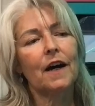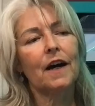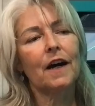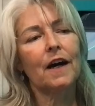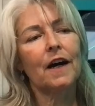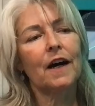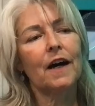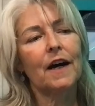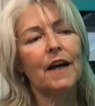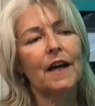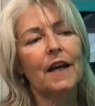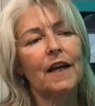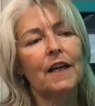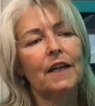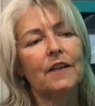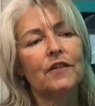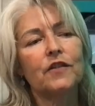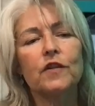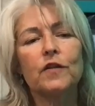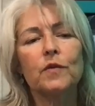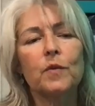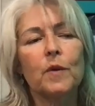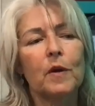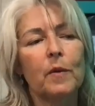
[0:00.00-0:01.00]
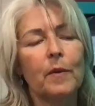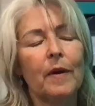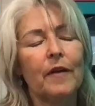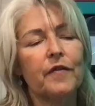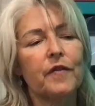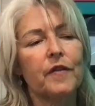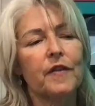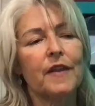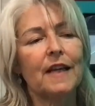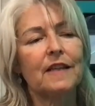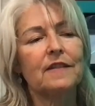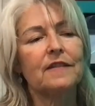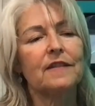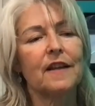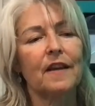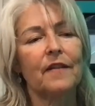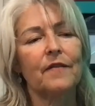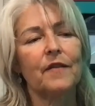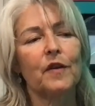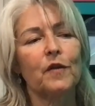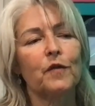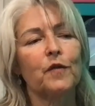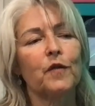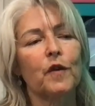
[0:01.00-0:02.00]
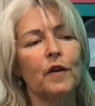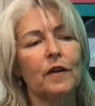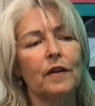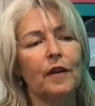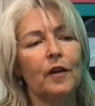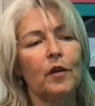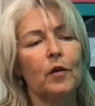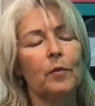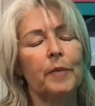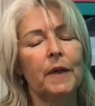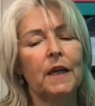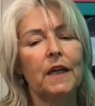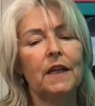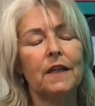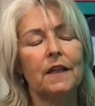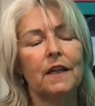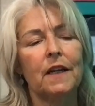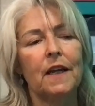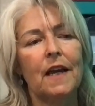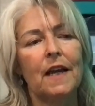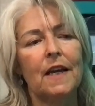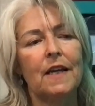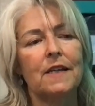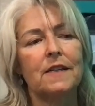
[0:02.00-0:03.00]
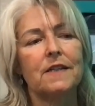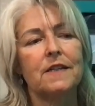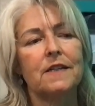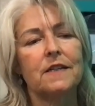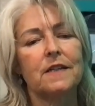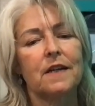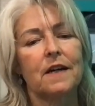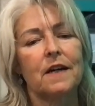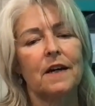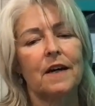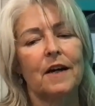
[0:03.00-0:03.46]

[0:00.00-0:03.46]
I just went away for Thanksgiving for a little bit and